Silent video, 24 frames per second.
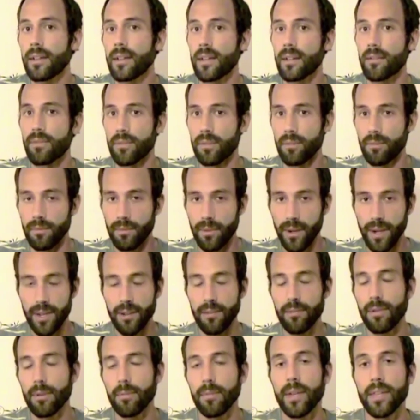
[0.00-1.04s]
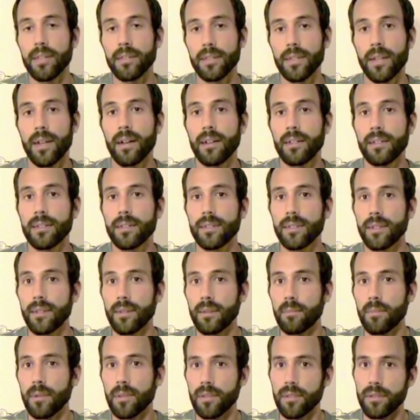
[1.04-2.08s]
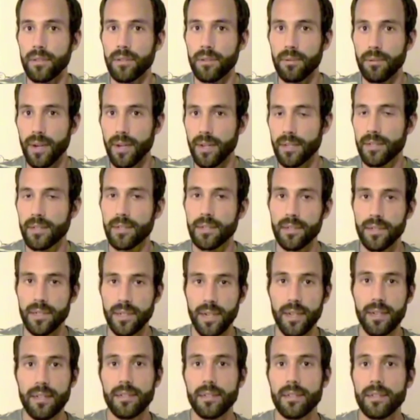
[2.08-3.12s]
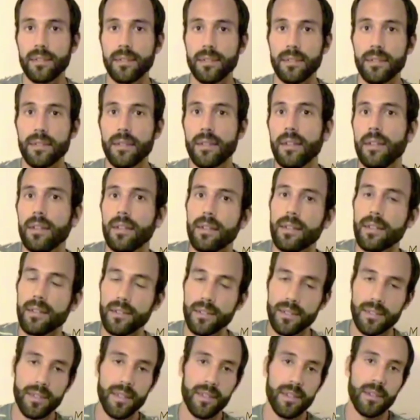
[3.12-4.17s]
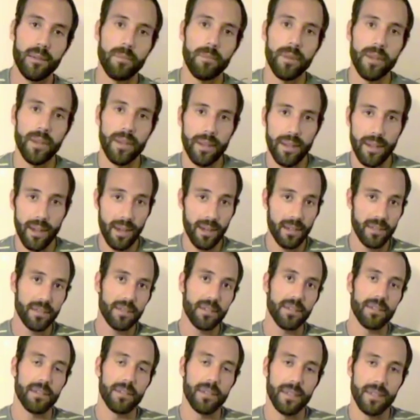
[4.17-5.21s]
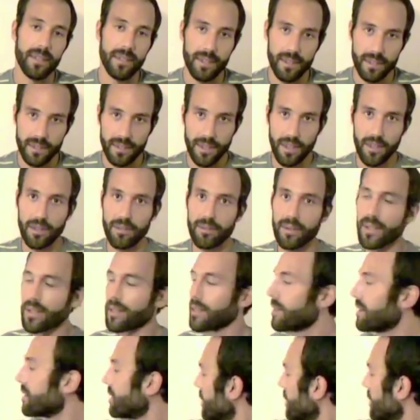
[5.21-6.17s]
if the rate remains constant but the direction changes, it is said to be constantly accelerating.